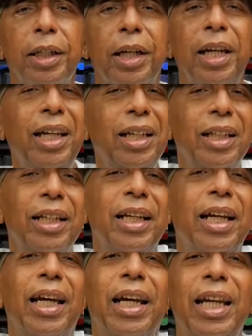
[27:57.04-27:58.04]
He
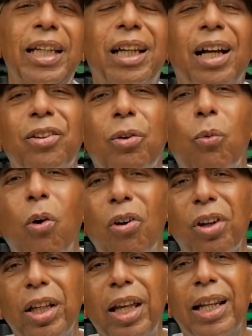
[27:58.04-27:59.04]
doesn't want
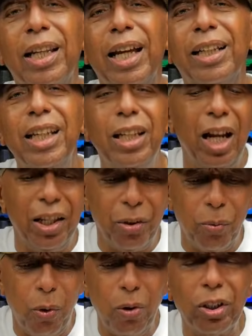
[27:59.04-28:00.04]
to get lessons. He
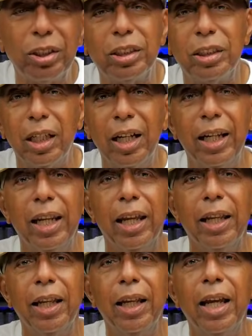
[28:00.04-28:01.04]
doesn't want to study.
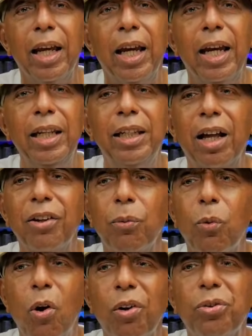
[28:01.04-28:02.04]
He doesn't
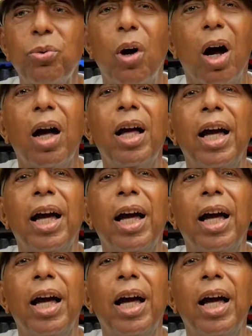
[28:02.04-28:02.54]
want to